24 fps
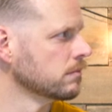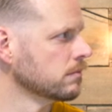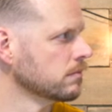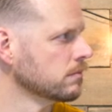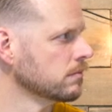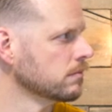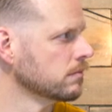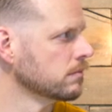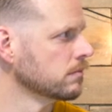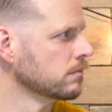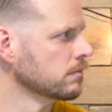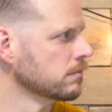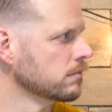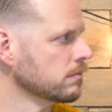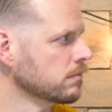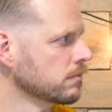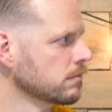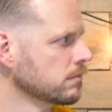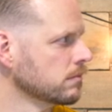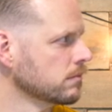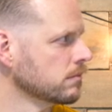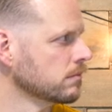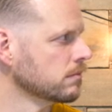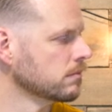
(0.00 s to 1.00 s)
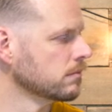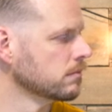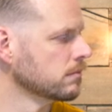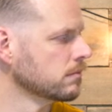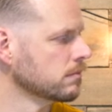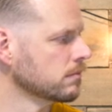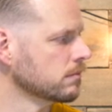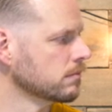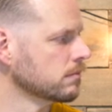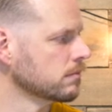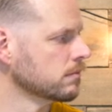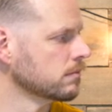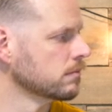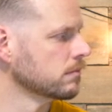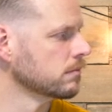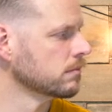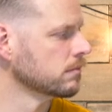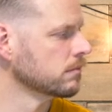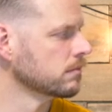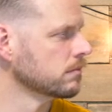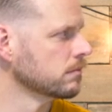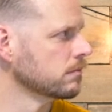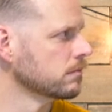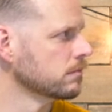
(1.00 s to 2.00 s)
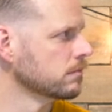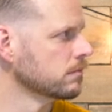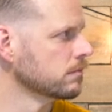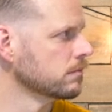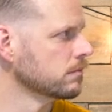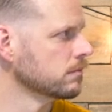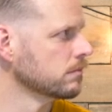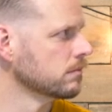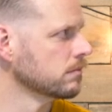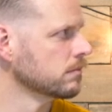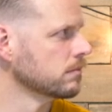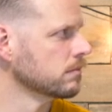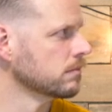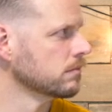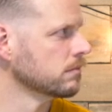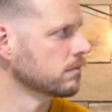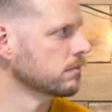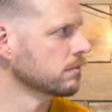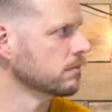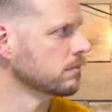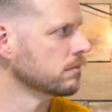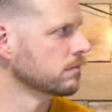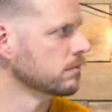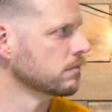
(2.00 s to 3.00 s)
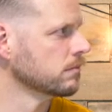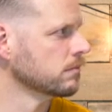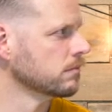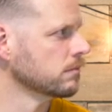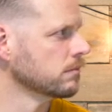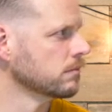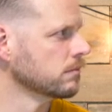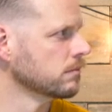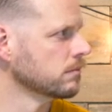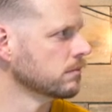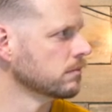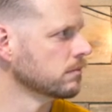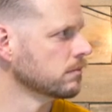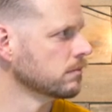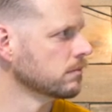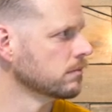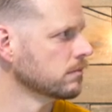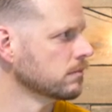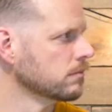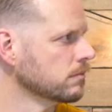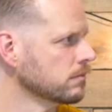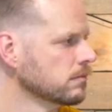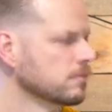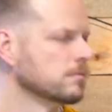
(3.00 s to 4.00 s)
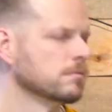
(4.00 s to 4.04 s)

(silent)